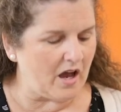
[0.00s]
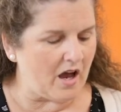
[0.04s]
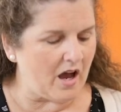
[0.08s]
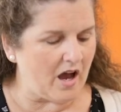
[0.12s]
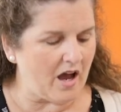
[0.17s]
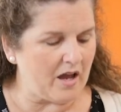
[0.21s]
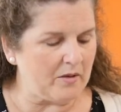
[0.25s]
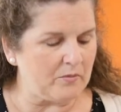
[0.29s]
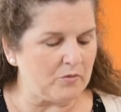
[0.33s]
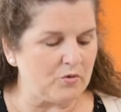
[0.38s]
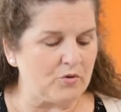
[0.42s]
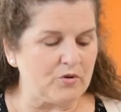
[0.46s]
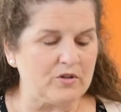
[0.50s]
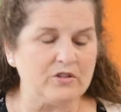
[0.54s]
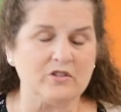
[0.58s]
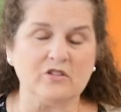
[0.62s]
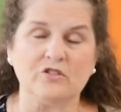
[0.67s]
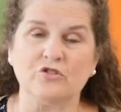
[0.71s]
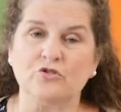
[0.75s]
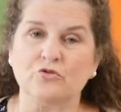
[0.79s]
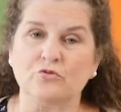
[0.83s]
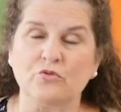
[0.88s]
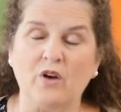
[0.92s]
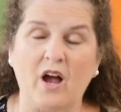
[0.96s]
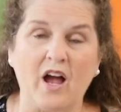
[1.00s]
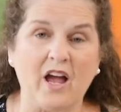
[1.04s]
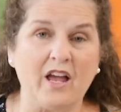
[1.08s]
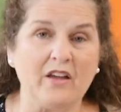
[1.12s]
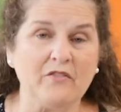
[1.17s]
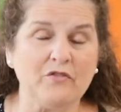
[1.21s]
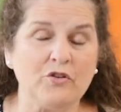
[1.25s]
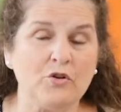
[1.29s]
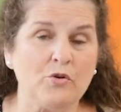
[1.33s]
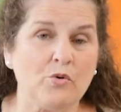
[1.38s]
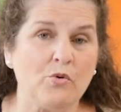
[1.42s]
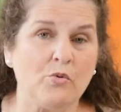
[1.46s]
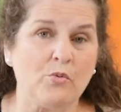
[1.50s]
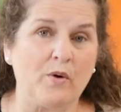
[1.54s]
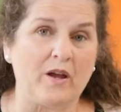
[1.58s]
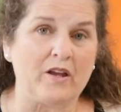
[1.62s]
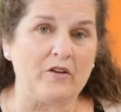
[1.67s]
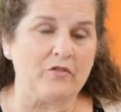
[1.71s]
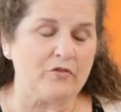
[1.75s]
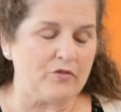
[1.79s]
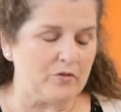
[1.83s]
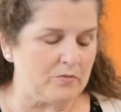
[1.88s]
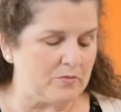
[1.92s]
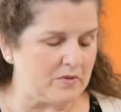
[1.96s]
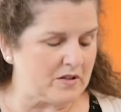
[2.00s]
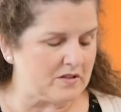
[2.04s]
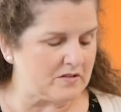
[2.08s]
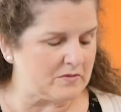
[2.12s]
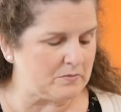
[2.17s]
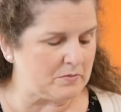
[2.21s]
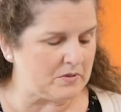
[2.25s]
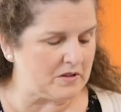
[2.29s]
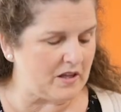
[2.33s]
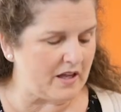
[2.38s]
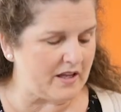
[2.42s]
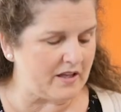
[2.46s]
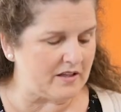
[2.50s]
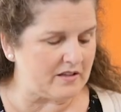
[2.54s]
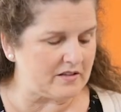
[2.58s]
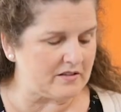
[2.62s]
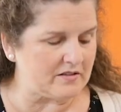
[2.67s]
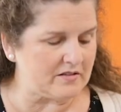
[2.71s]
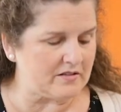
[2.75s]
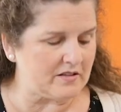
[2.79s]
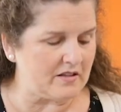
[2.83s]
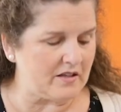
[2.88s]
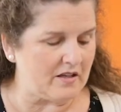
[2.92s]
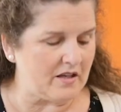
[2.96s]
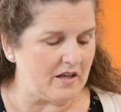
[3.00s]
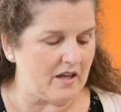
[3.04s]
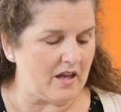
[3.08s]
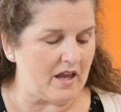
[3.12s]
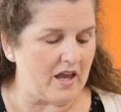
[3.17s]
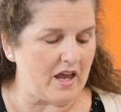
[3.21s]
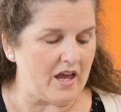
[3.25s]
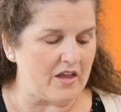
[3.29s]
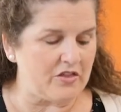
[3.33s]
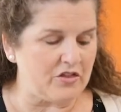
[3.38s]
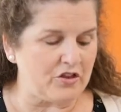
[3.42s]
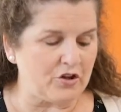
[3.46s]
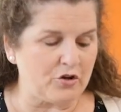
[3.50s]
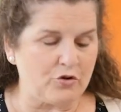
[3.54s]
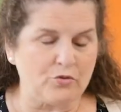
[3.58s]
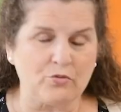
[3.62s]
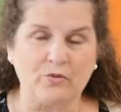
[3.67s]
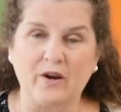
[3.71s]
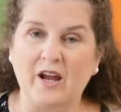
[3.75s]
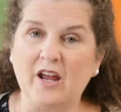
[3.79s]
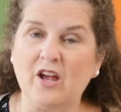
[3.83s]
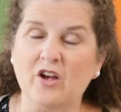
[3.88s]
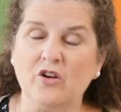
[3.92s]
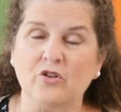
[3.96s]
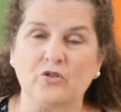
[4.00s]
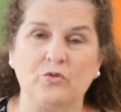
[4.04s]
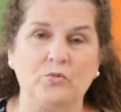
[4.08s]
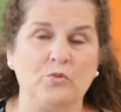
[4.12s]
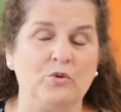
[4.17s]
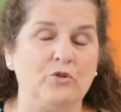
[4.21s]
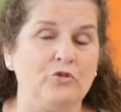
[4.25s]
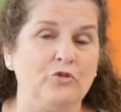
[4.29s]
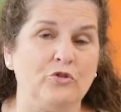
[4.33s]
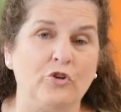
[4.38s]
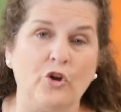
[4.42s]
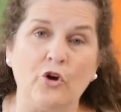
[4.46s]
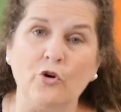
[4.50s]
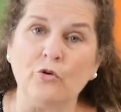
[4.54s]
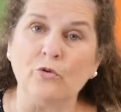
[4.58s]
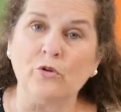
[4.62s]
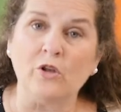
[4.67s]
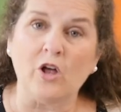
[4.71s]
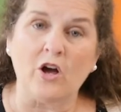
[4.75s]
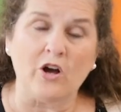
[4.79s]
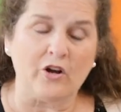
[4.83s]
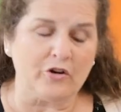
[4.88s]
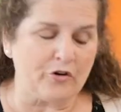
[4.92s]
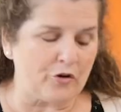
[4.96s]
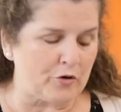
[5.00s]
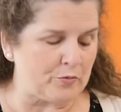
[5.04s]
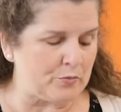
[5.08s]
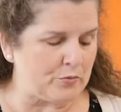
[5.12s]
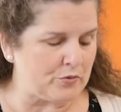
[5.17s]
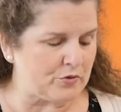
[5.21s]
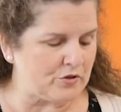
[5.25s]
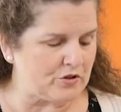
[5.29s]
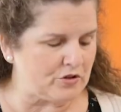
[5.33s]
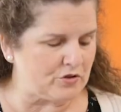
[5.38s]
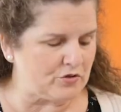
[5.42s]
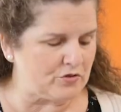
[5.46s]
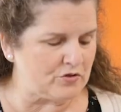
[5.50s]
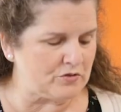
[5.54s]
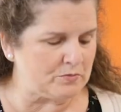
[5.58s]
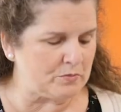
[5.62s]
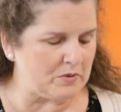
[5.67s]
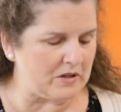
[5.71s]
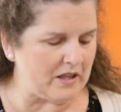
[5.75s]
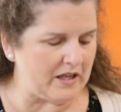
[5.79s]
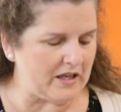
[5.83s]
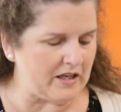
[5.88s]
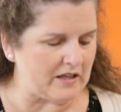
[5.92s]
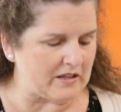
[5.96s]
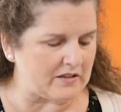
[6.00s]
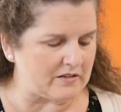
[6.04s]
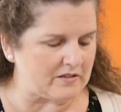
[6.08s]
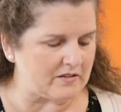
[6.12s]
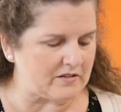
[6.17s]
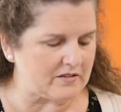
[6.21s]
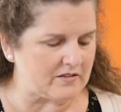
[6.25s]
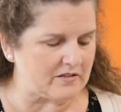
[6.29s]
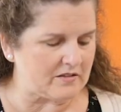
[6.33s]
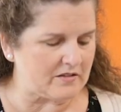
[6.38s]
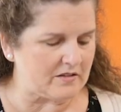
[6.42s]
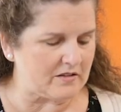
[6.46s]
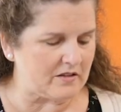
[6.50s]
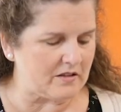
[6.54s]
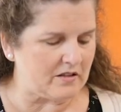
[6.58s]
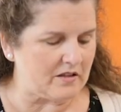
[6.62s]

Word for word: I'm going to drive you away from this place, and the ground will no longer produce plants.